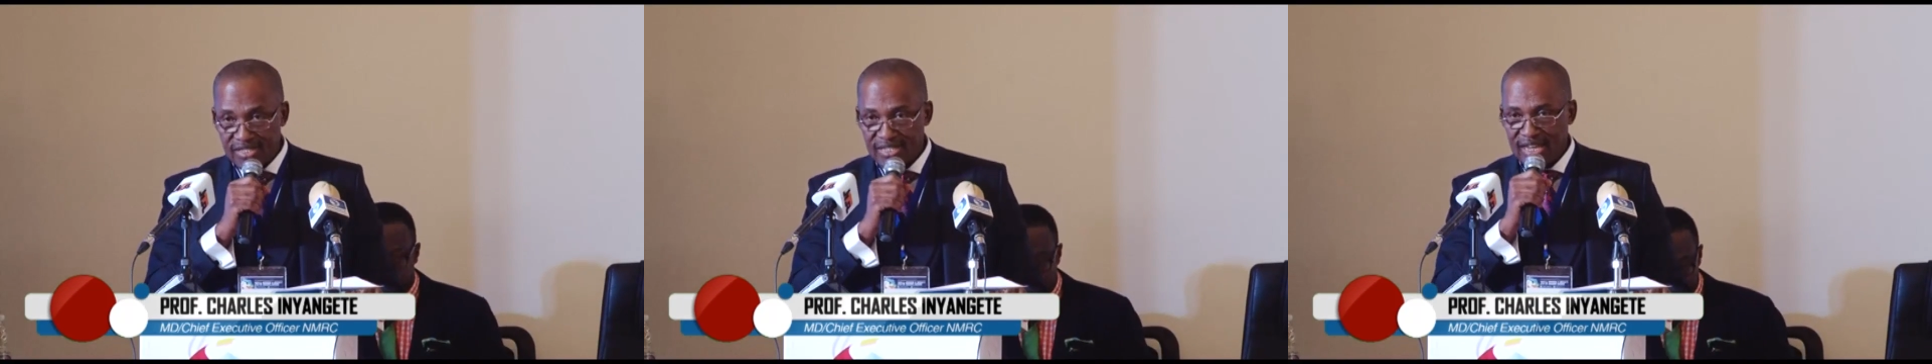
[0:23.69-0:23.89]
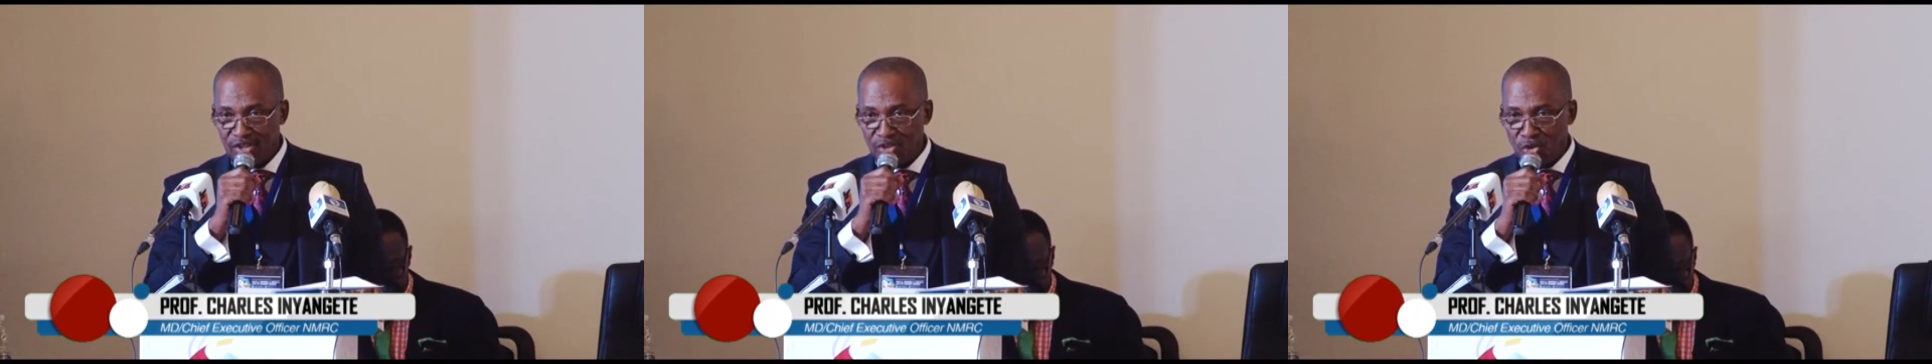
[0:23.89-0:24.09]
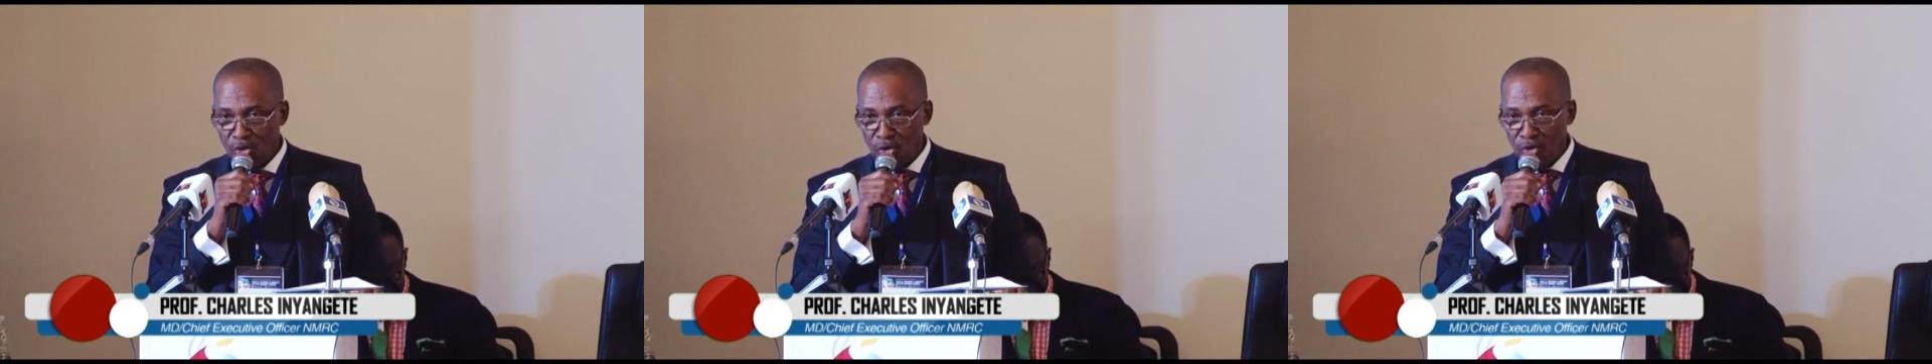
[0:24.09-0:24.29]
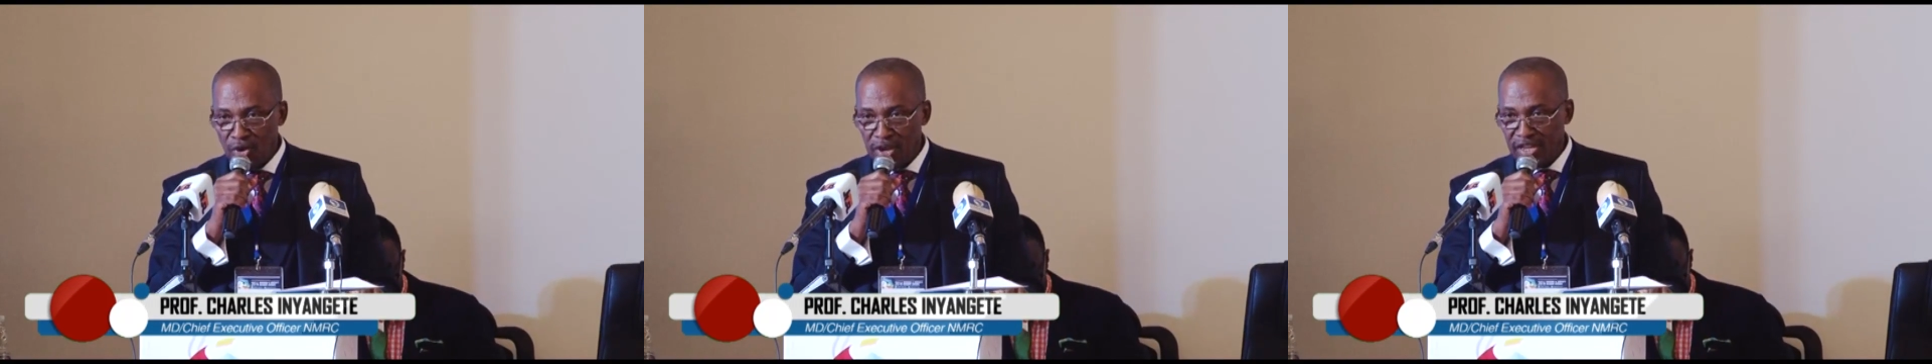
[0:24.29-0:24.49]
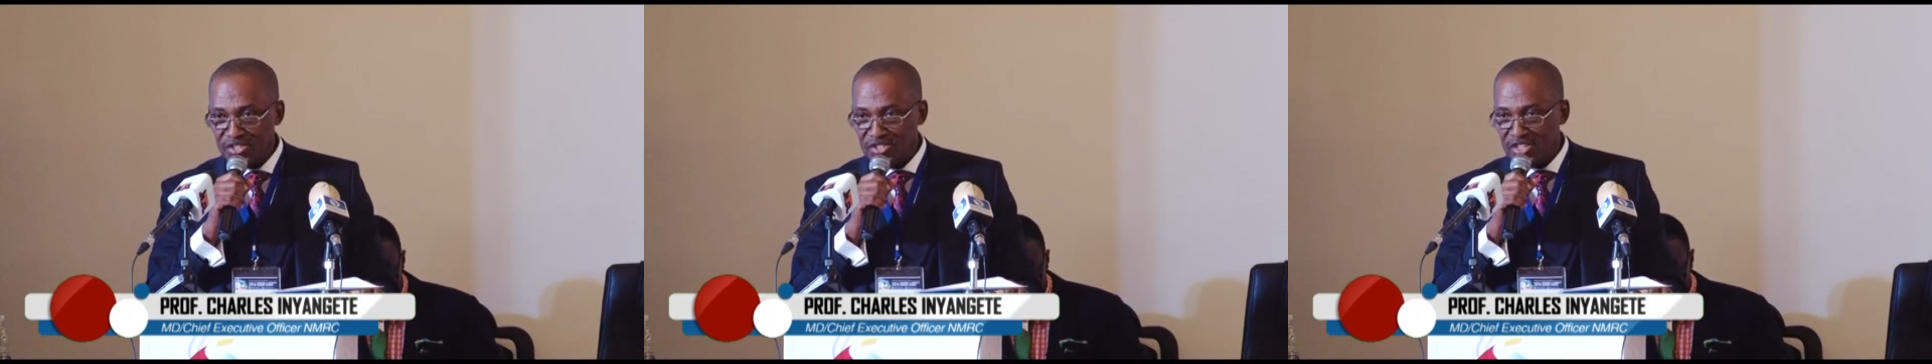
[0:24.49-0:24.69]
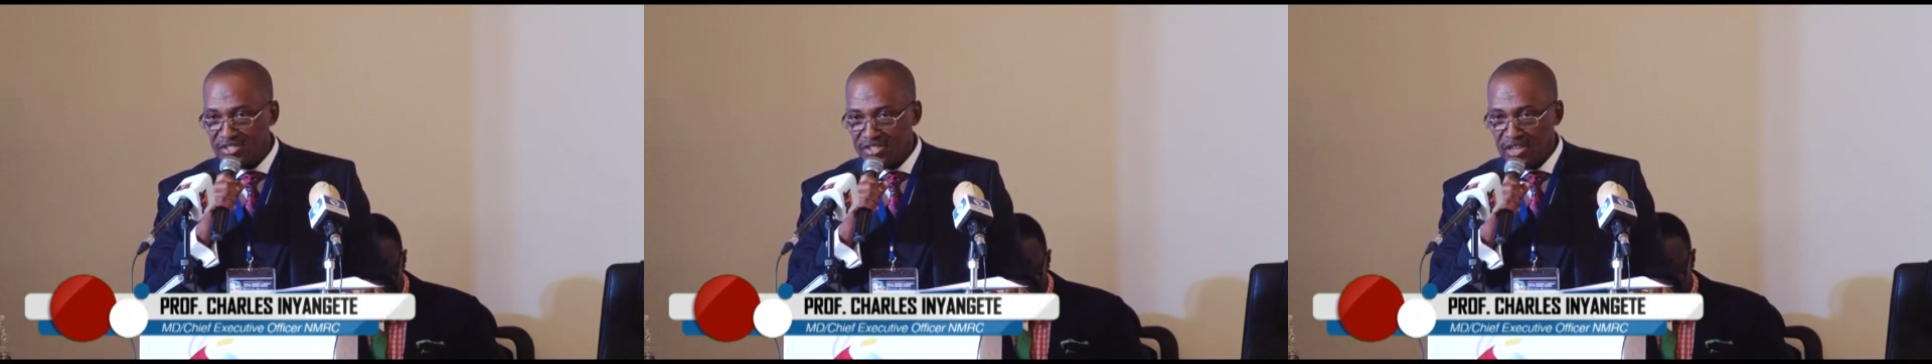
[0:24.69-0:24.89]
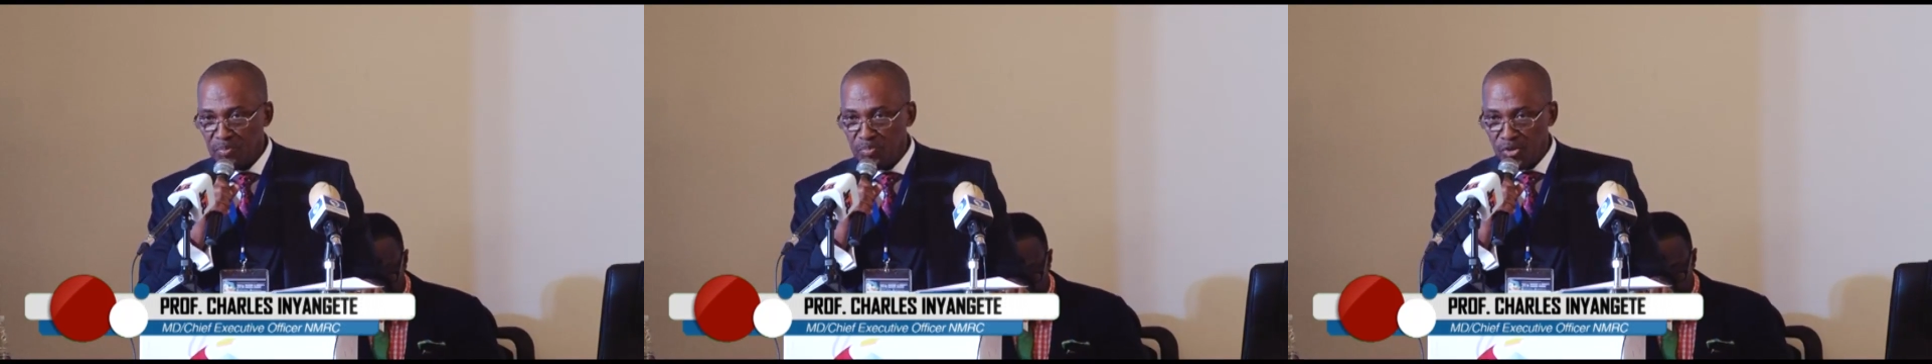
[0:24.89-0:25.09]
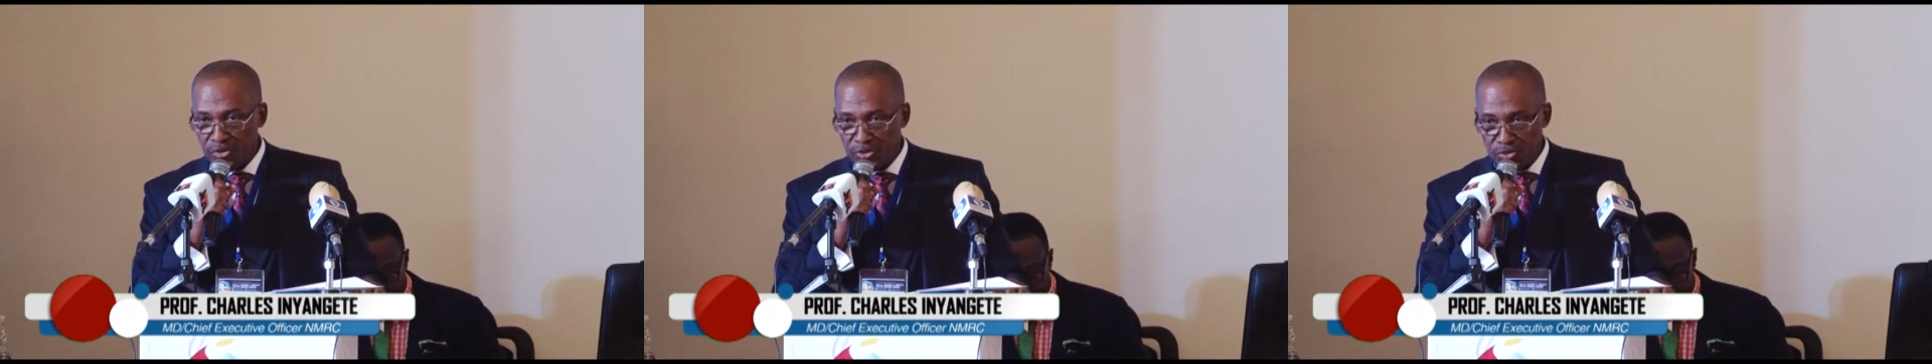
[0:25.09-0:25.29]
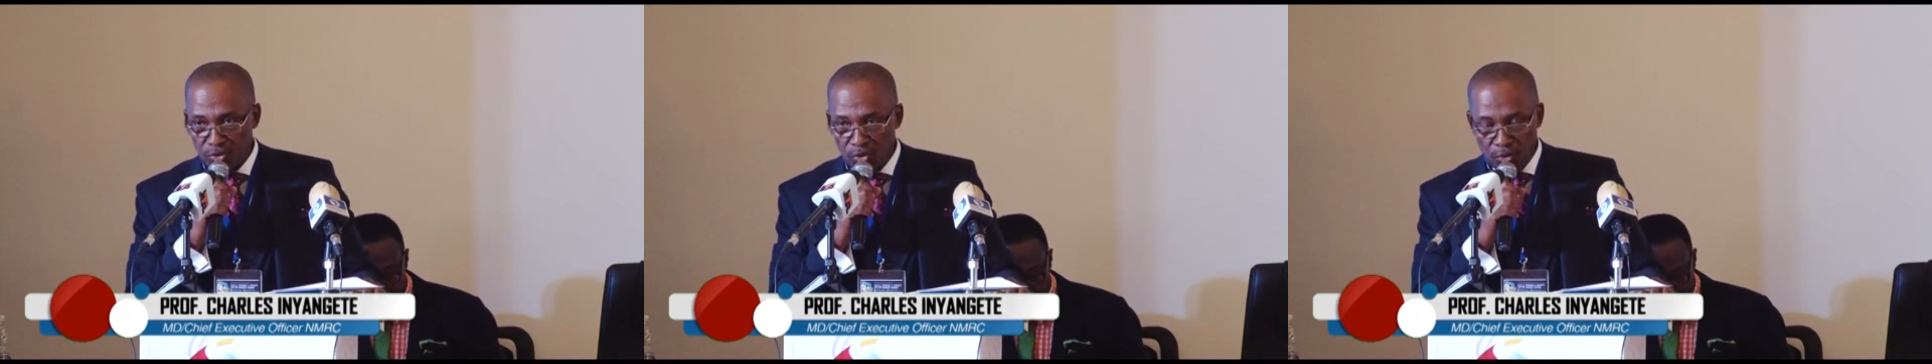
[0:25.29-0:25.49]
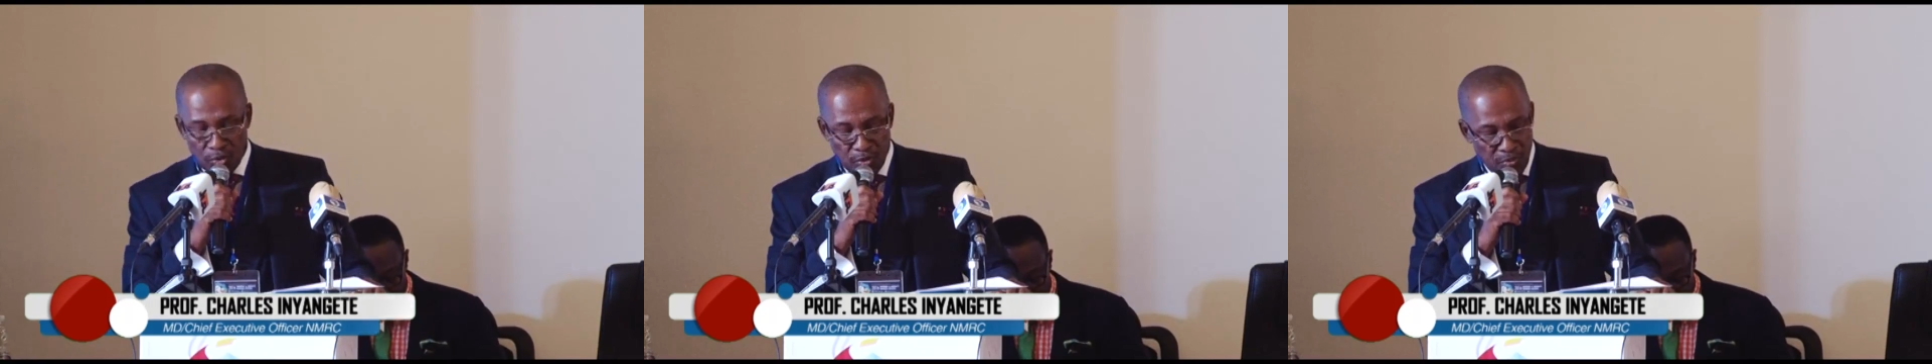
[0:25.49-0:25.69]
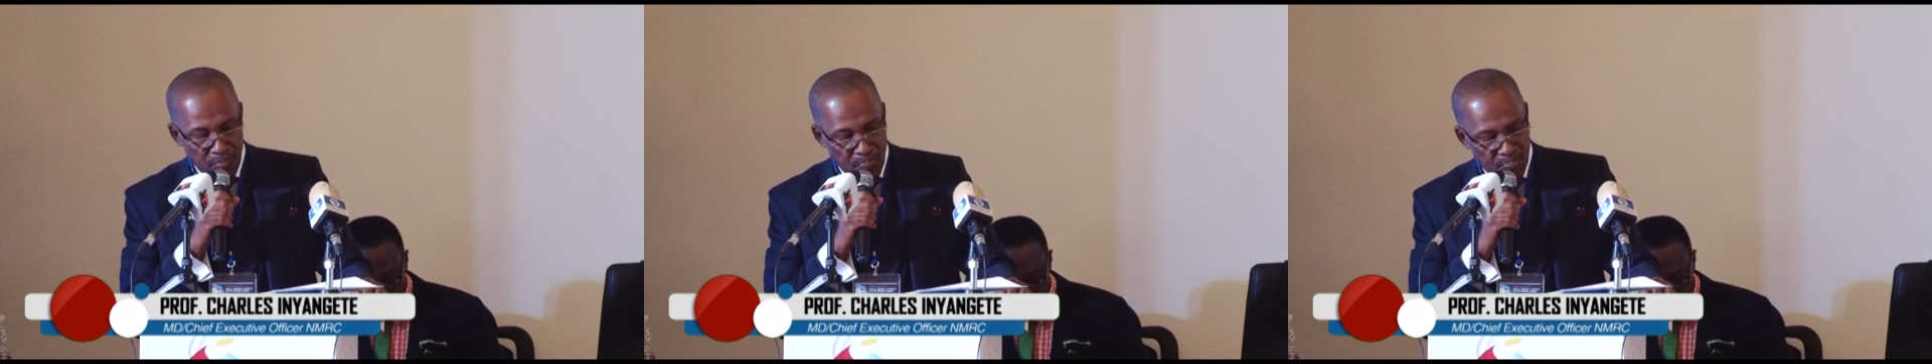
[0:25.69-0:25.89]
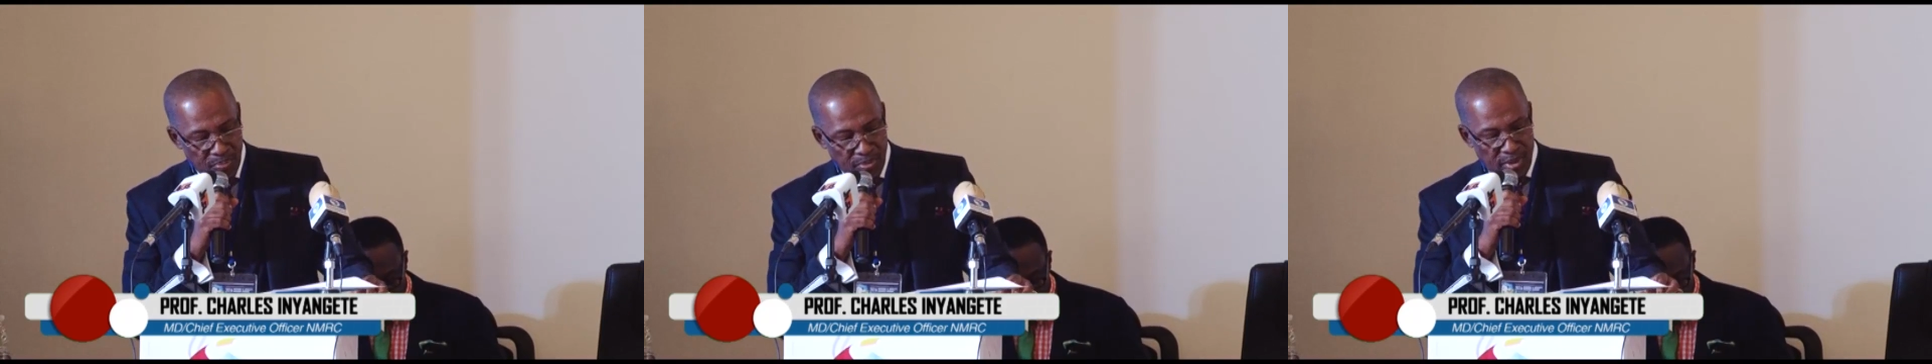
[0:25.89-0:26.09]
standing on all existing protocol,